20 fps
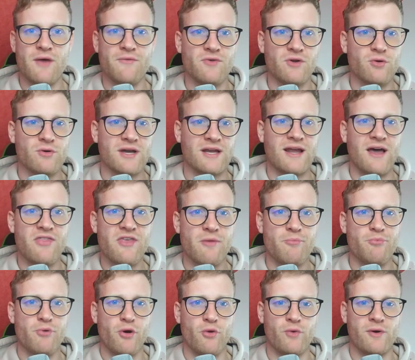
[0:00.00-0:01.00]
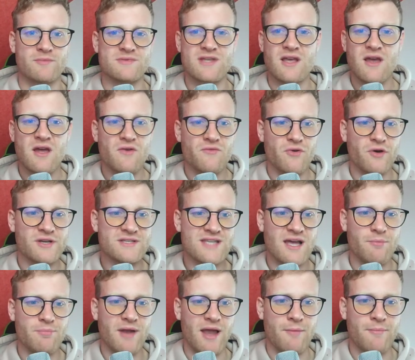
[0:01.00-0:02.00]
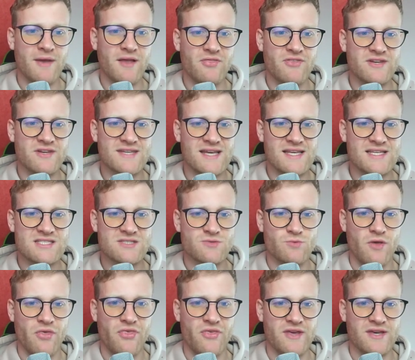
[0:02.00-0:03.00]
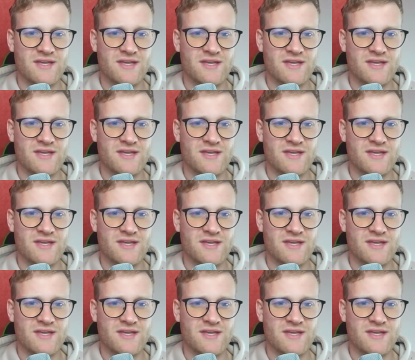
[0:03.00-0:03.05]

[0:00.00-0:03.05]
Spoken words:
we have a look at other programs, for example, I made the test with